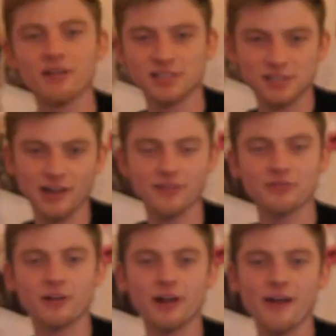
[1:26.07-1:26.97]
Studying
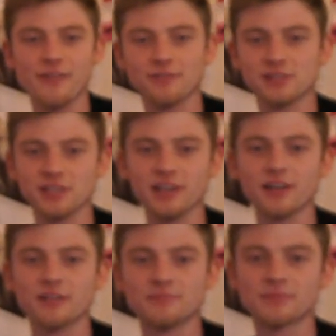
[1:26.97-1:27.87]
for our FFC.